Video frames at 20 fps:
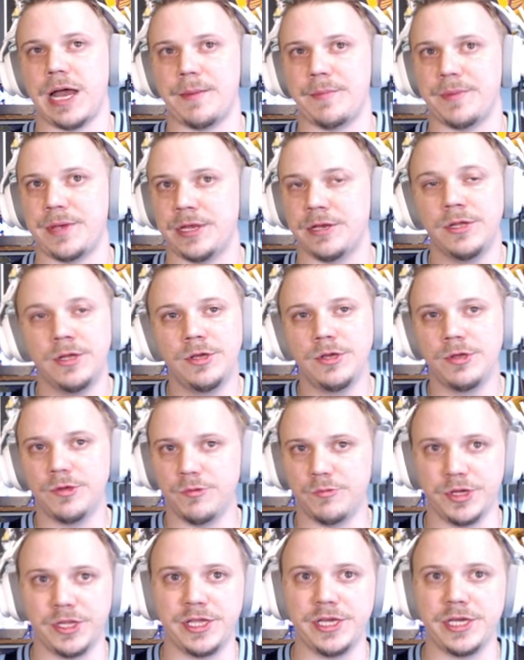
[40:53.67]
I mean,
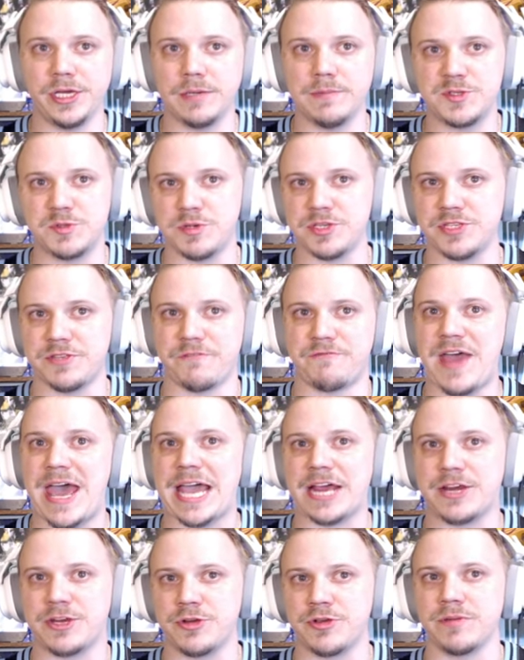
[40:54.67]
Williams was a
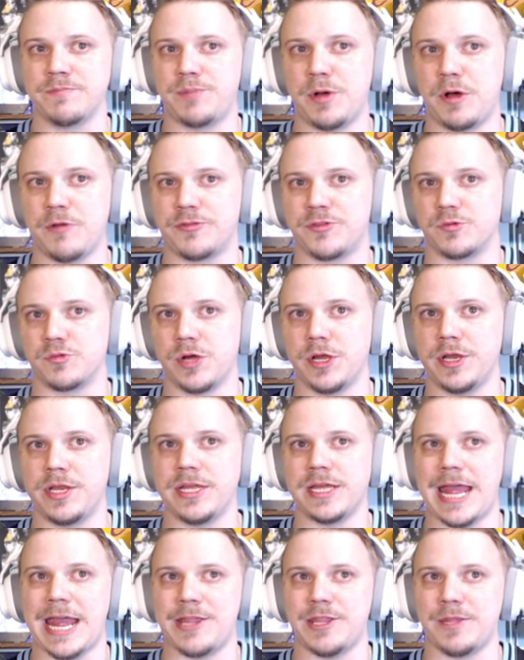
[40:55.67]
factor in both the
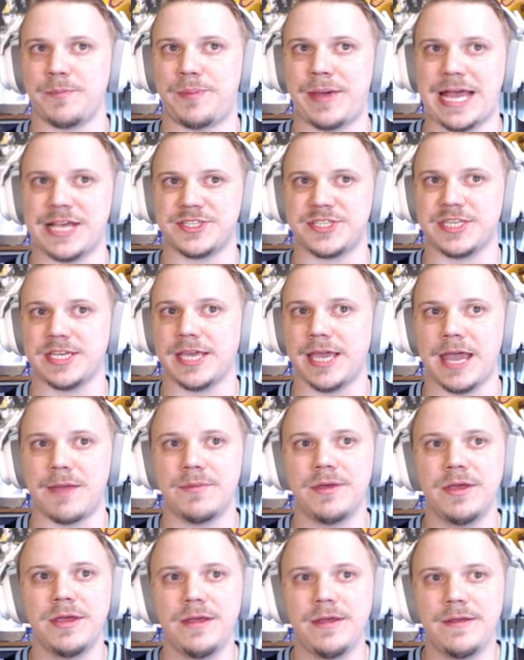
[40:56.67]
running and the passing
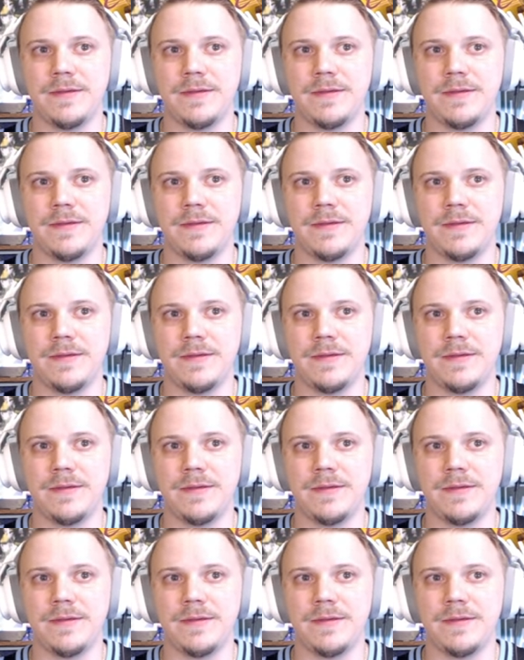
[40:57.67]
game.